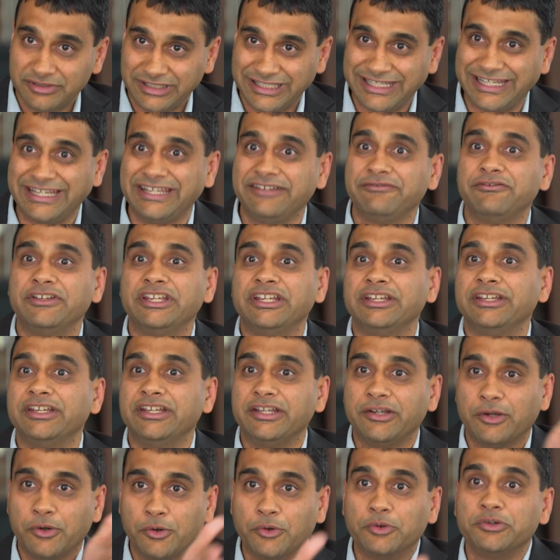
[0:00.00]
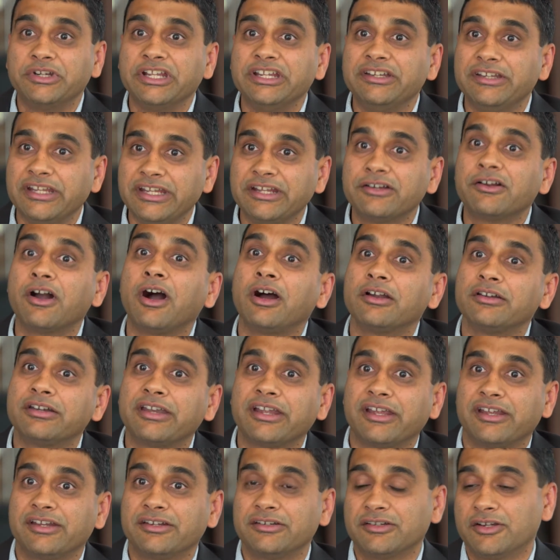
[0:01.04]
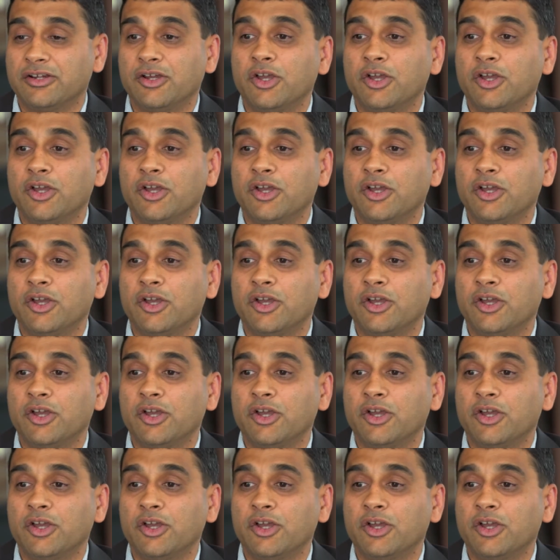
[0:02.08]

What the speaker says: TV, OTT content,